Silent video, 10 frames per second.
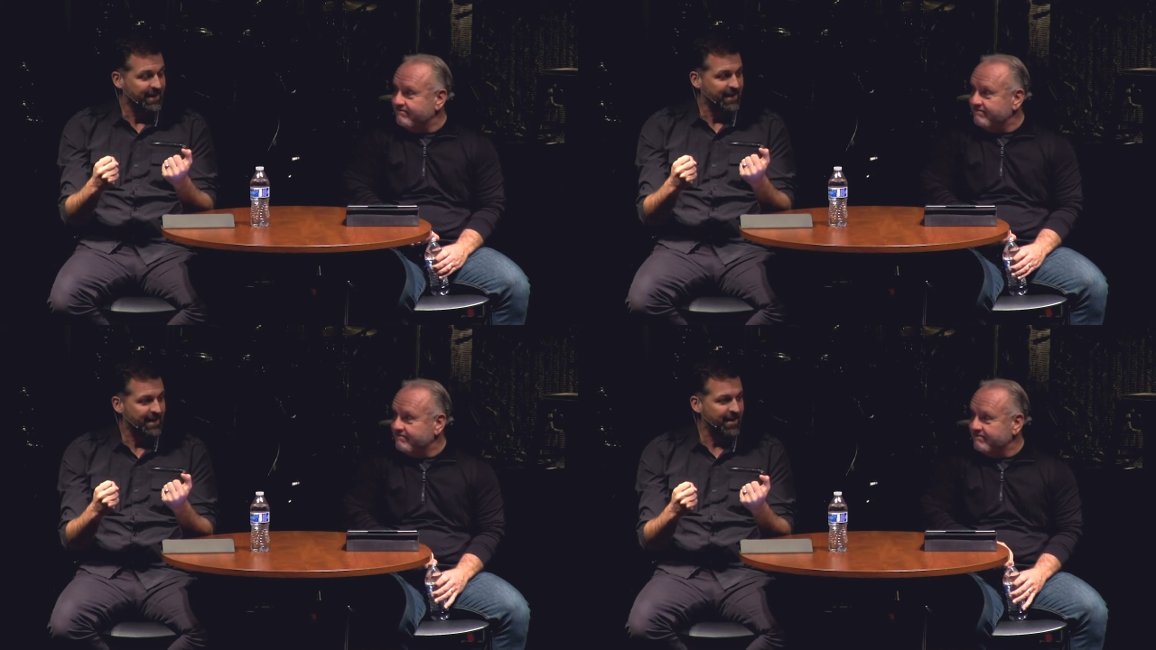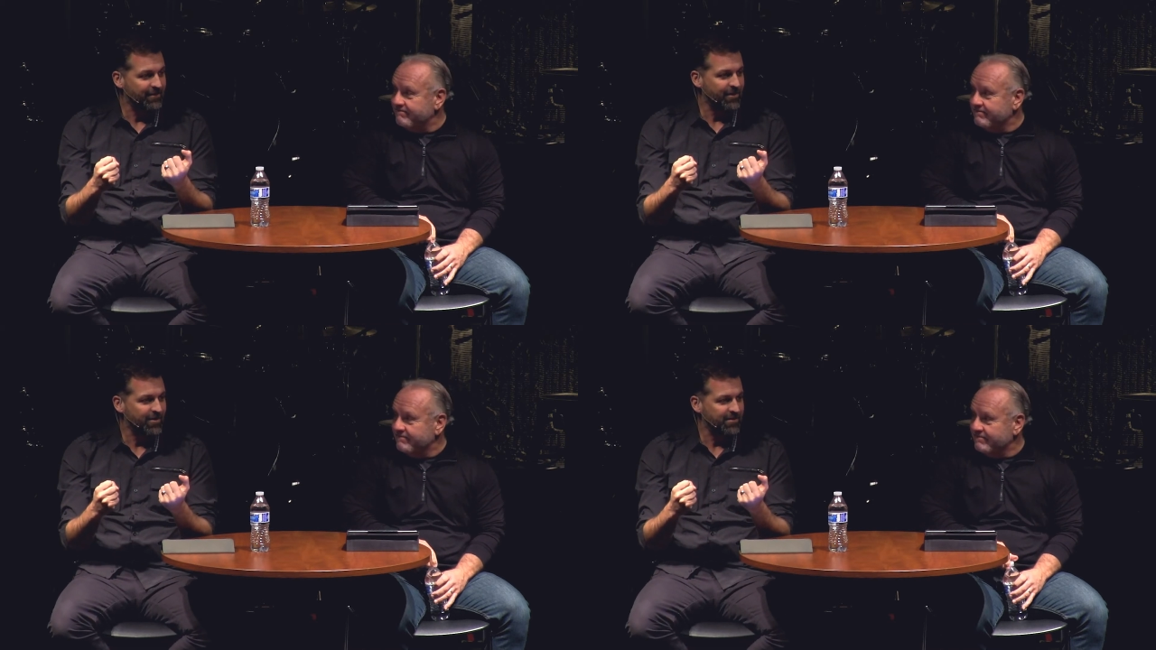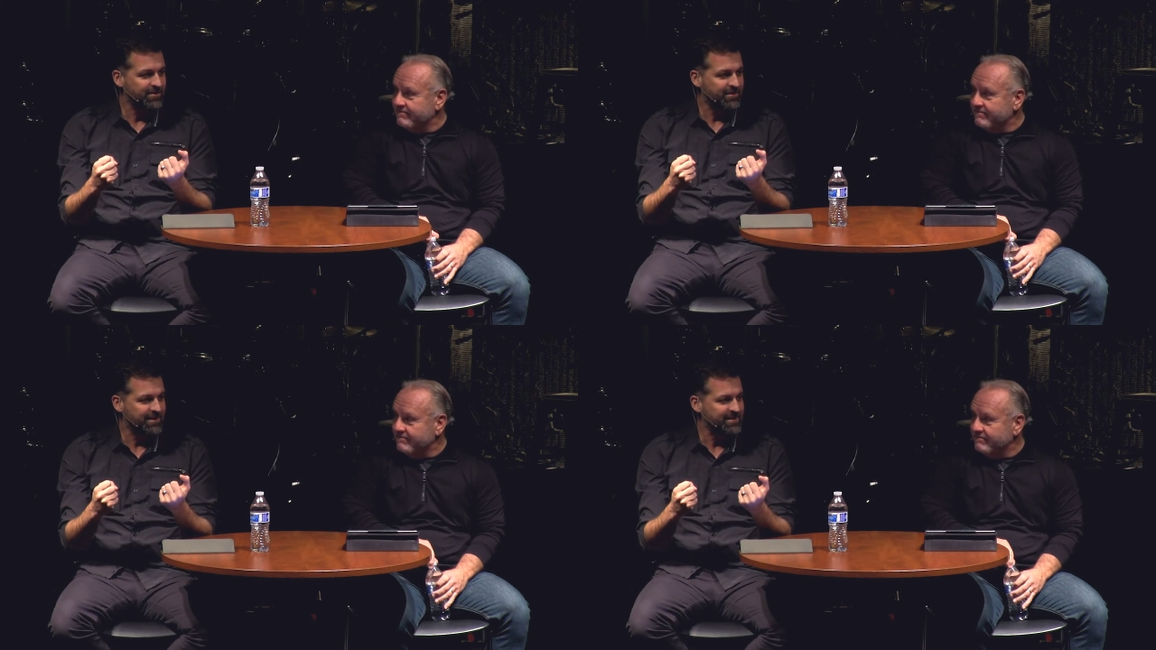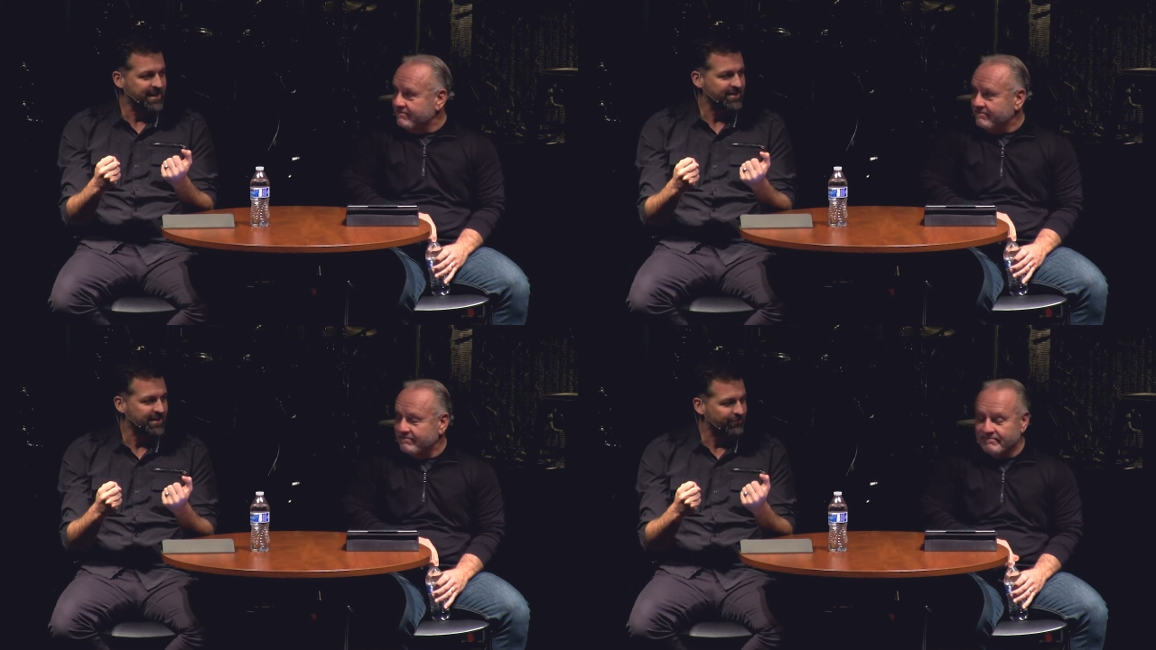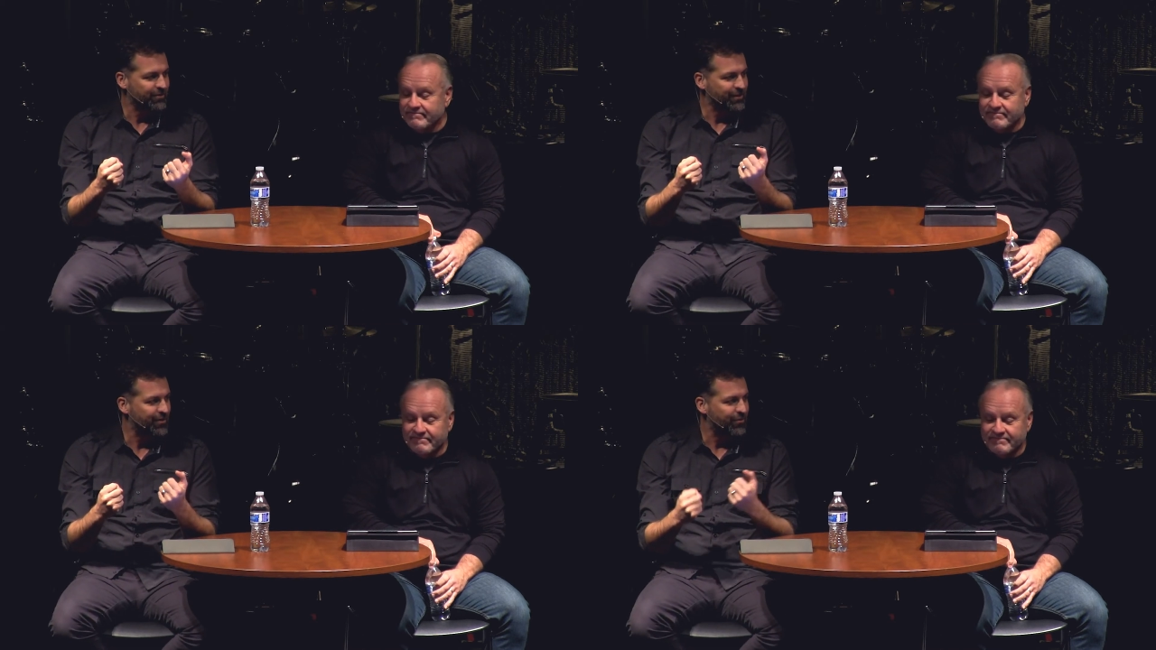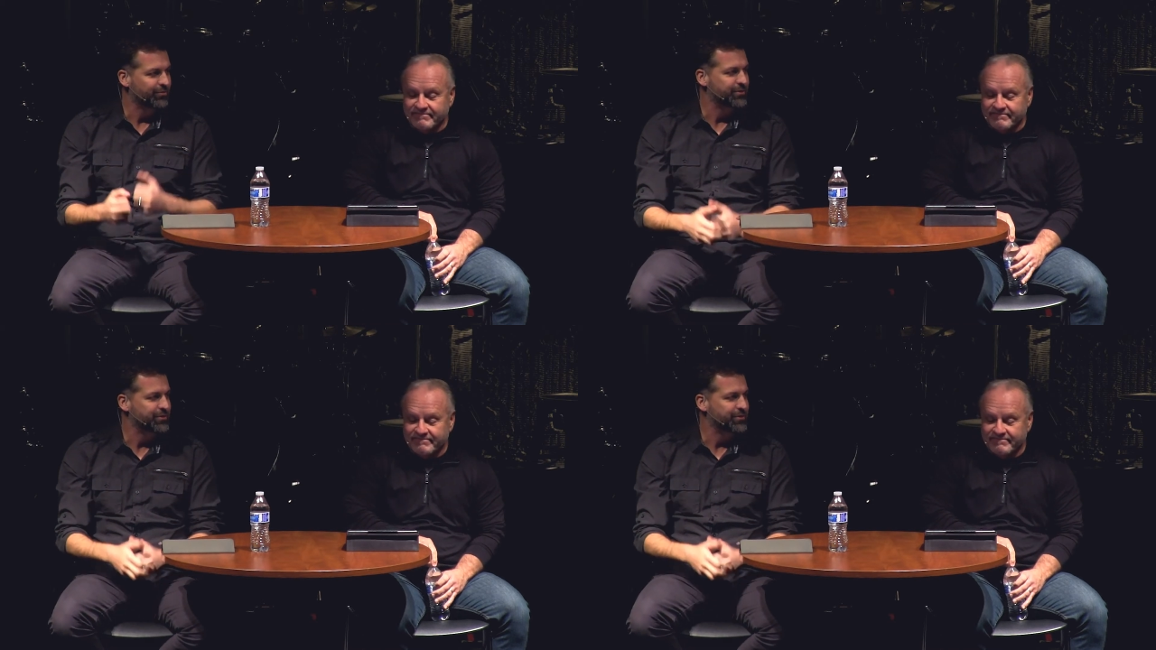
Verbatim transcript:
Speaker 1: And how long does that thing really hold